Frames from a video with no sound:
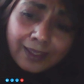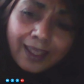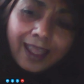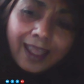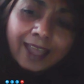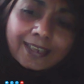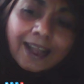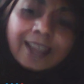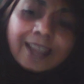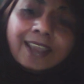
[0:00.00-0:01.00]
Oh. And
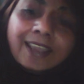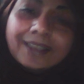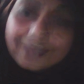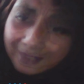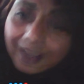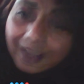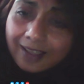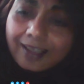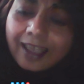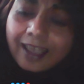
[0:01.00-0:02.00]
I have yeah,
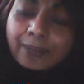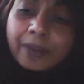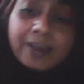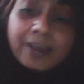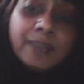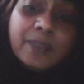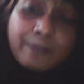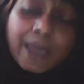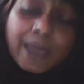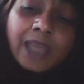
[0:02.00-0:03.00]
and apparently with
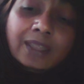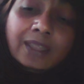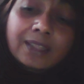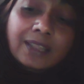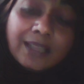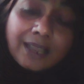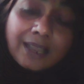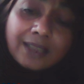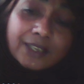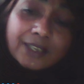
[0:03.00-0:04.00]
men, the thing they
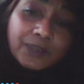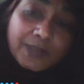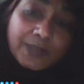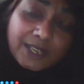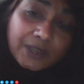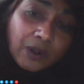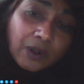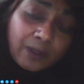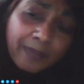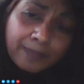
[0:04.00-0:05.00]
like to do is to call
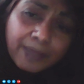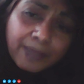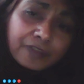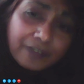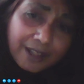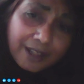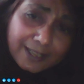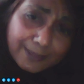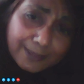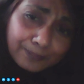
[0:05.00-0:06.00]
men pedophiles.
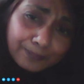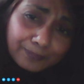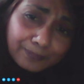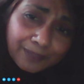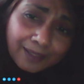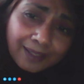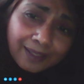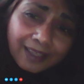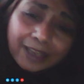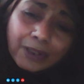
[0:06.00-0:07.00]

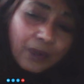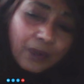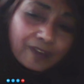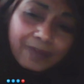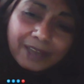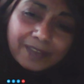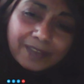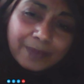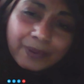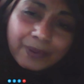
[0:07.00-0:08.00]
And a lot yeah. of men have
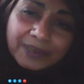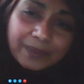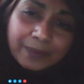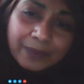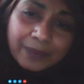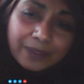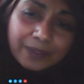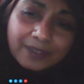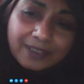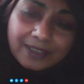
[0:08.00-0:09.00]
spoken to me about
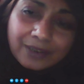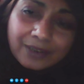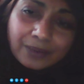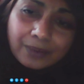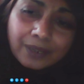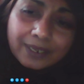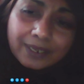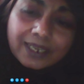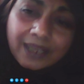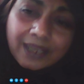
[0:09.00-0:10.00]
this, yeah. you know,
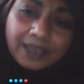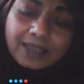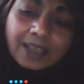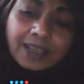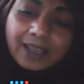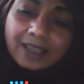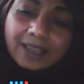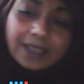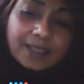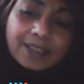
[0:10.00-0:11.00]
TIs. It,
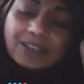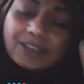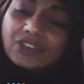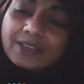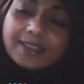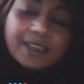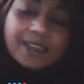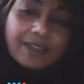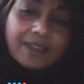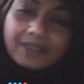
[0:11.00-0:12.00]
it's just
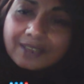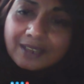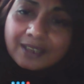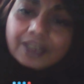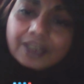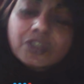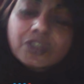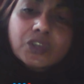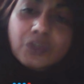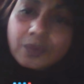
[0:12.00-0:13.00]
devastating. It is
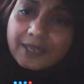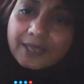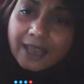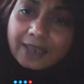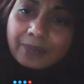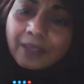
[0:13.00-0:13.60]
so sad.